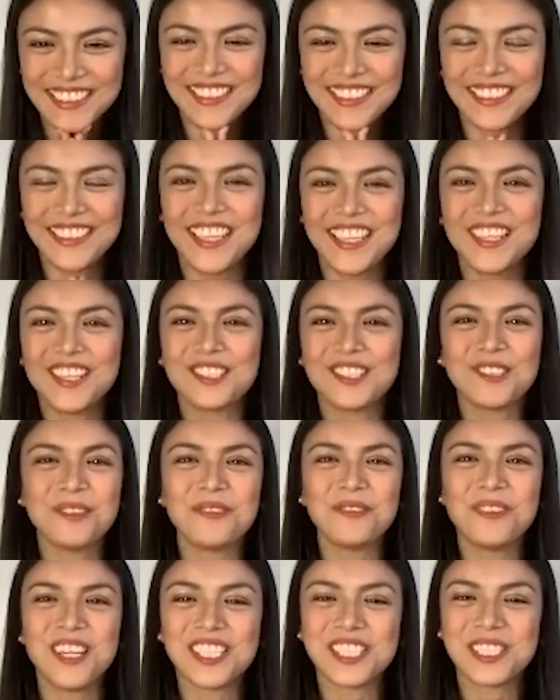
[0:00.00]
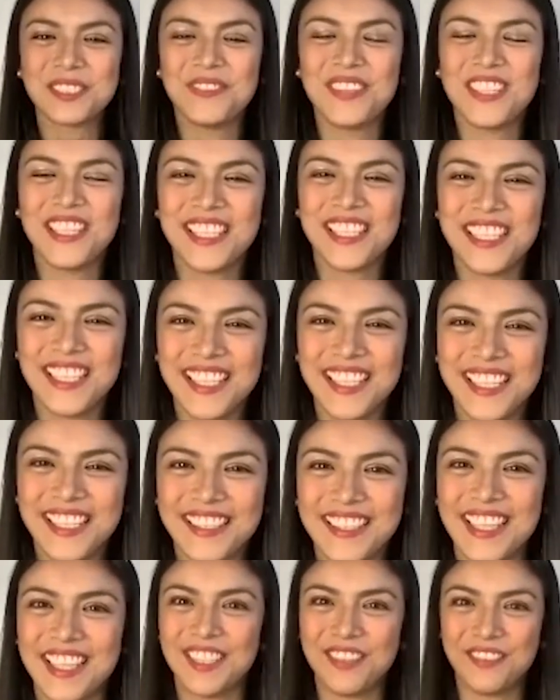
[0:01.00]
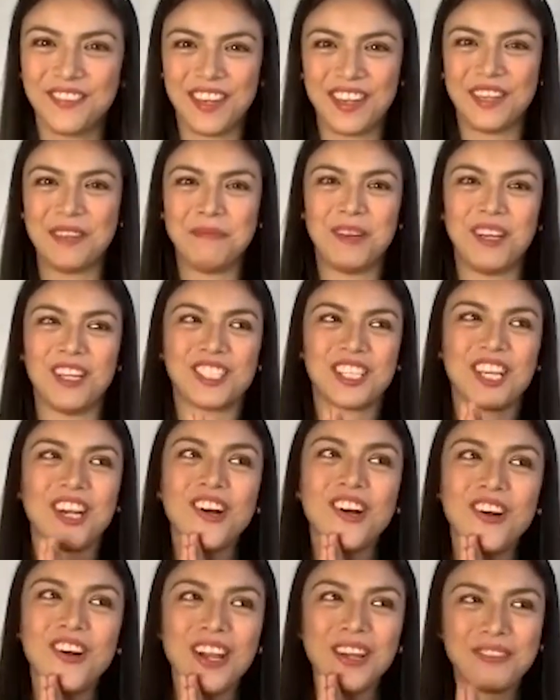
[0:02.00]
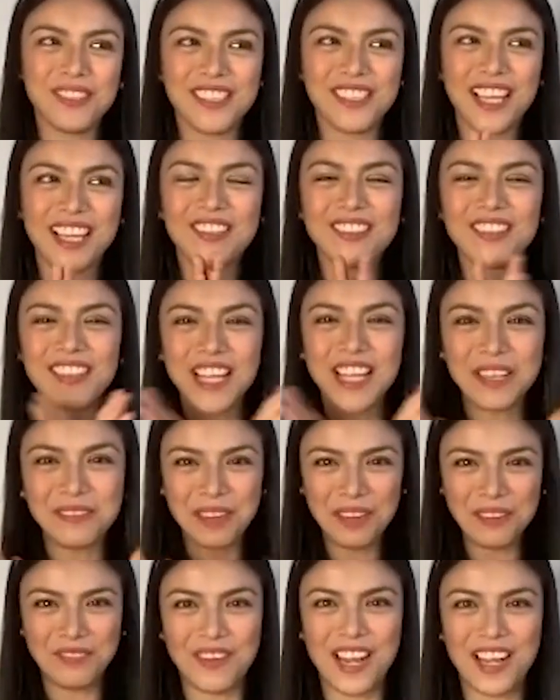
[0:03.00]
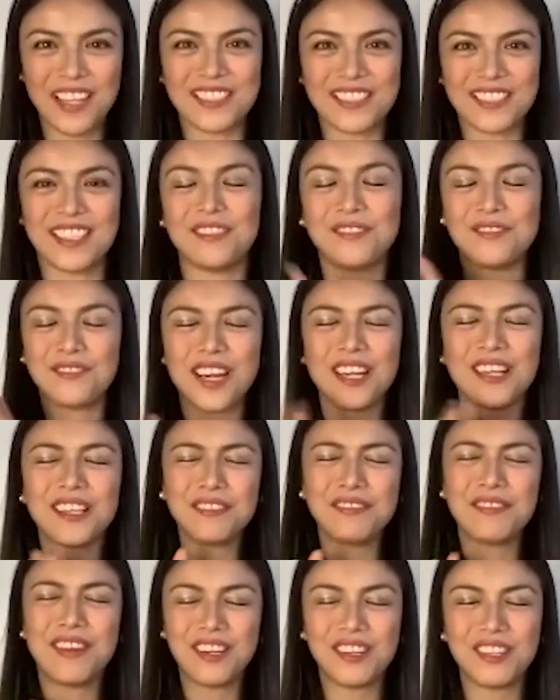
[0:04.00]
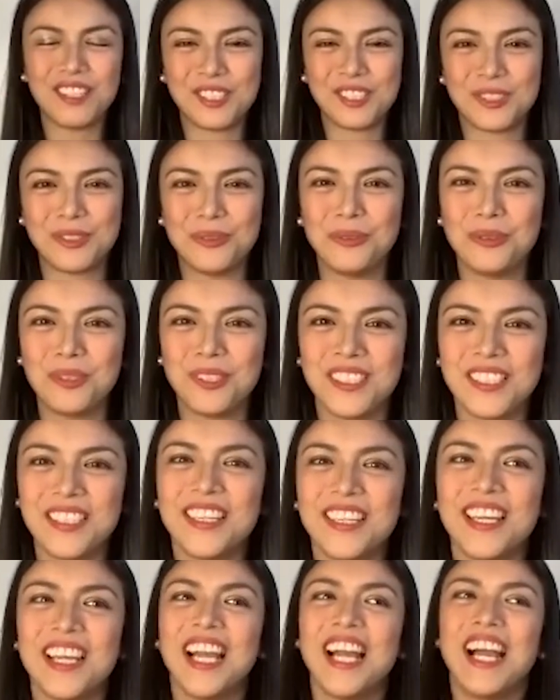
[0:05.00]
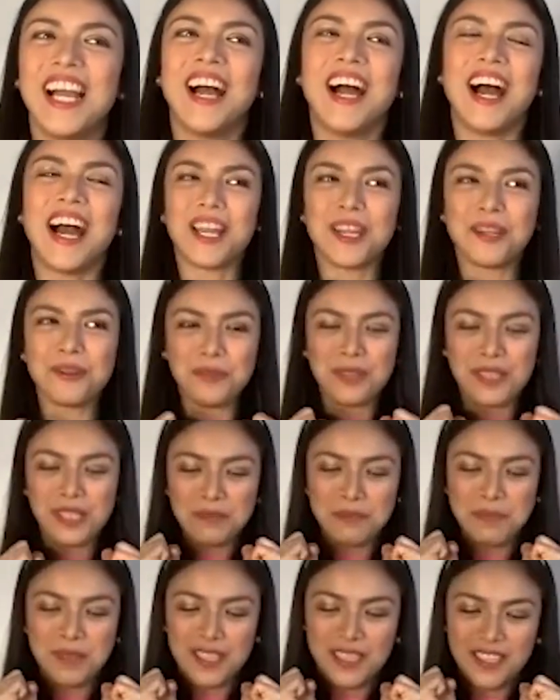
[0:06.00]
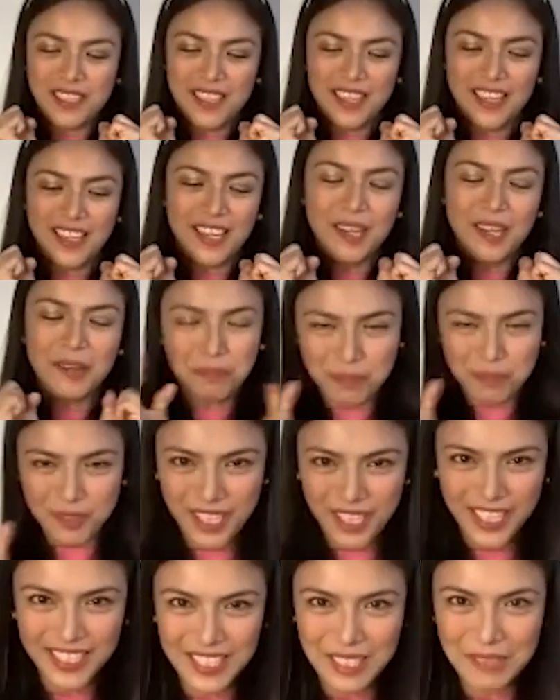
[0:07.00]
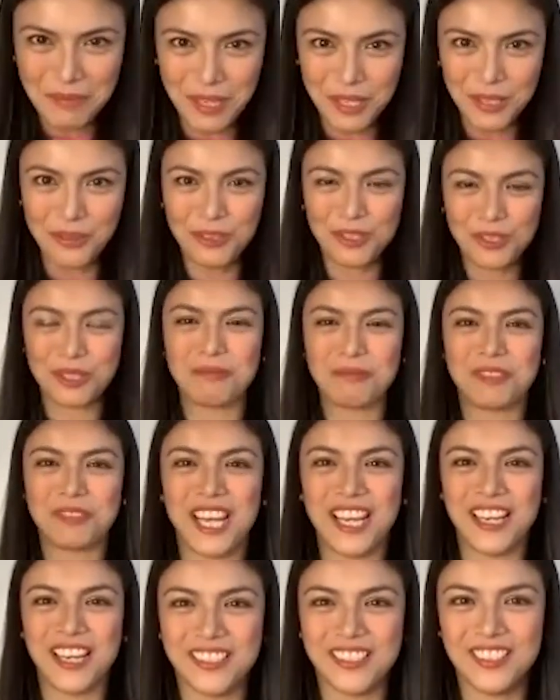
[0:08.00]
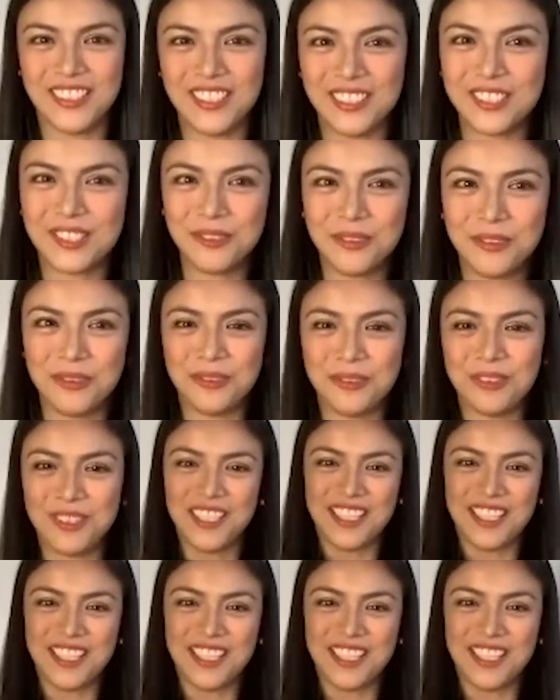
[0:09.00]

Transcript: Thank you so much, Mickey. Thank you very much. Oh, I would like to tell my fans that very, very soon I will be upgrading my YouTube channel. So